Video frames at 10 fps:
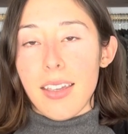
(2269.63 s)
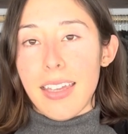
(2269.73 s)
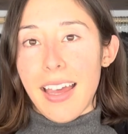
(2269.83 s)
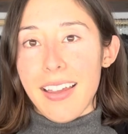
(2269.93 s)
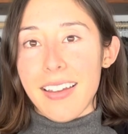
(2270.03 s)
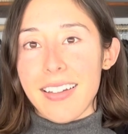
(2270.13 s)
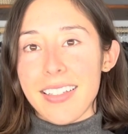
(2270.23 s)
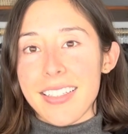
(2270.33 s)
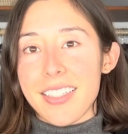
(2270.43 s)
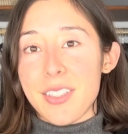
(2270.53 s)
yeah,
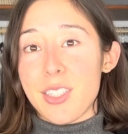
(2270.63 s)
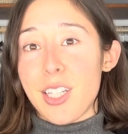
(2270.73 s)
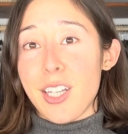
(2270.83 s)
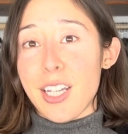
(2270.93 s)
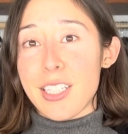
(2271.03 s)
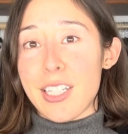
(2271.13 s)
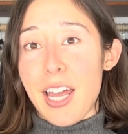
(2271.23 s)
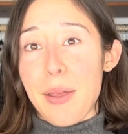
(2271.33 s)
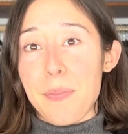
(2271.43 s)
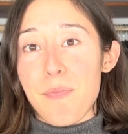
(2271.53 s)
see you next
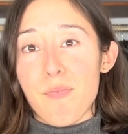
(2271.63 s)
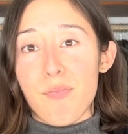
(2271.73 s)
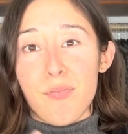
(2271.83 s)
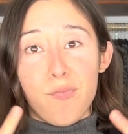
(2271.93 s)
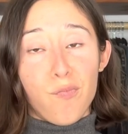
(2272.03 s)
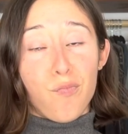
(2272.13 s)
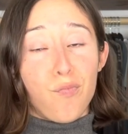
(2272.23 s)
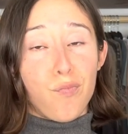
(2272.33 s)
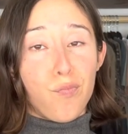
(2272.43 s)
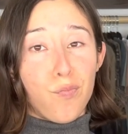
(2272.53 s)
time.
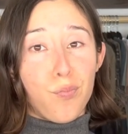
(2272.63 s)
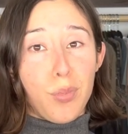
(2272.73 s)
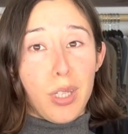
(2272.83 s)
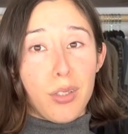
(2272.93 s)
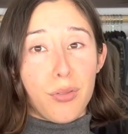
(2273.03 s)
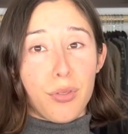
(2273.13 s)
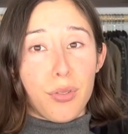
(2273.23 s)
Peace.